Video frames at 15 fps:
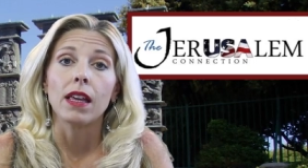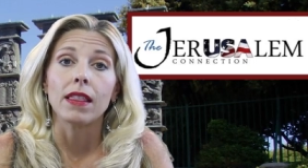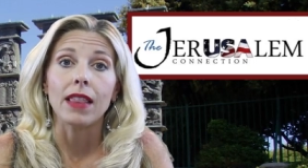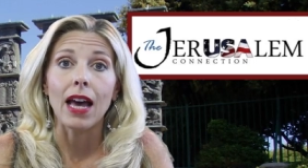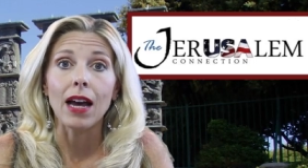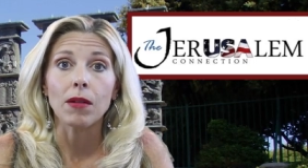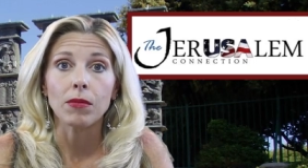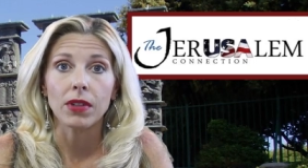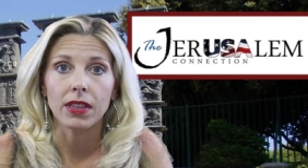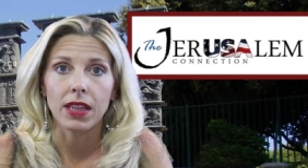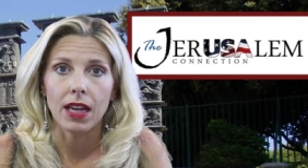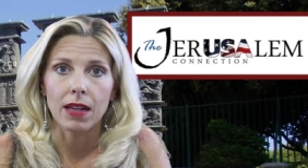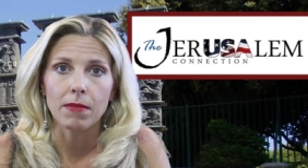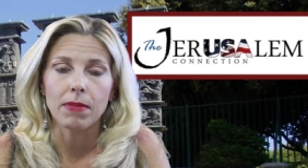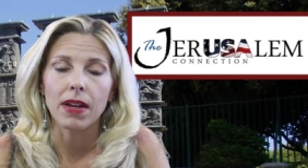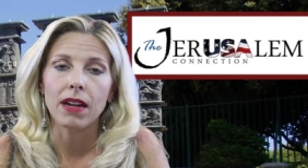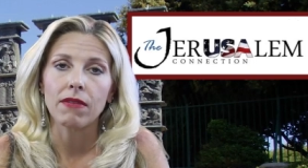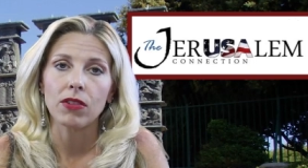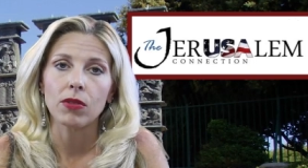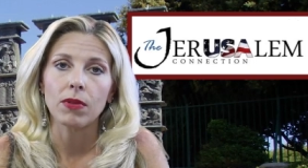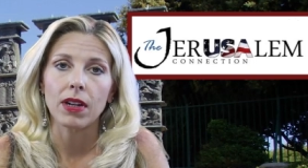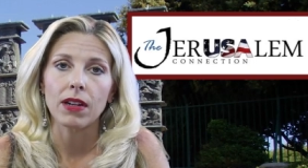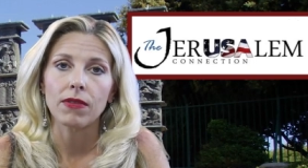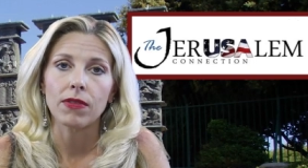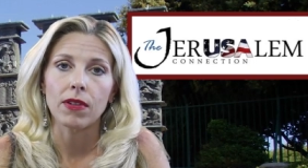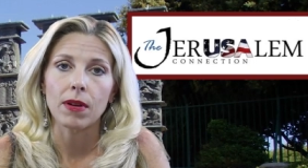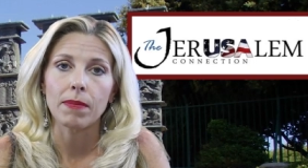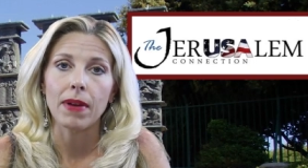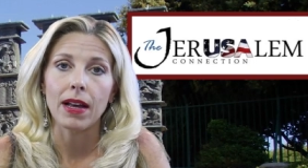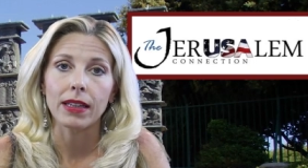That would then pave the way
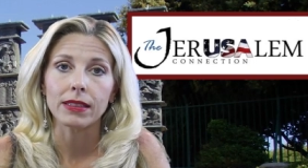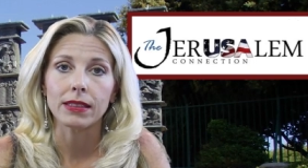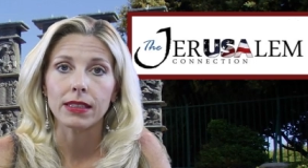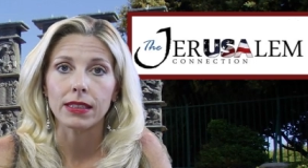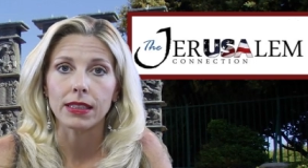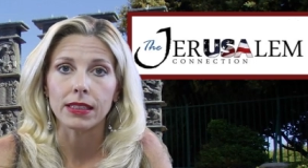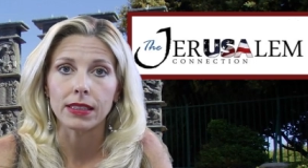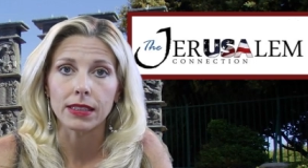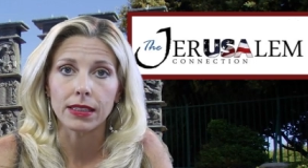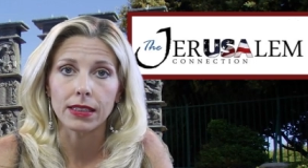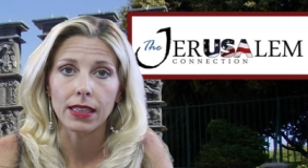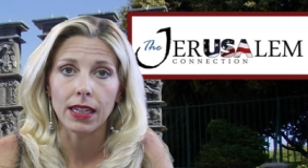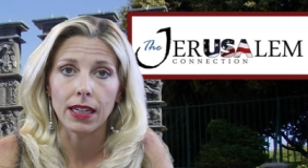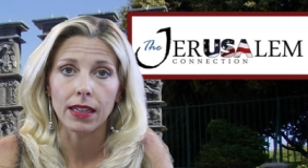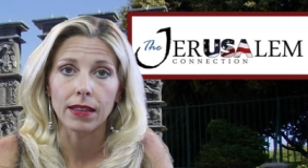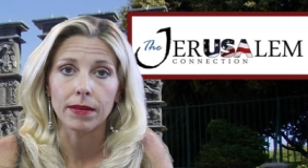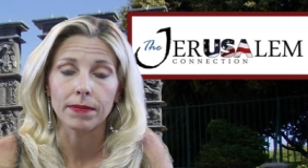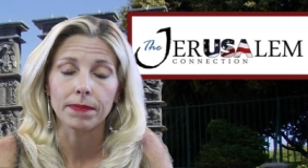for a Palestinian state.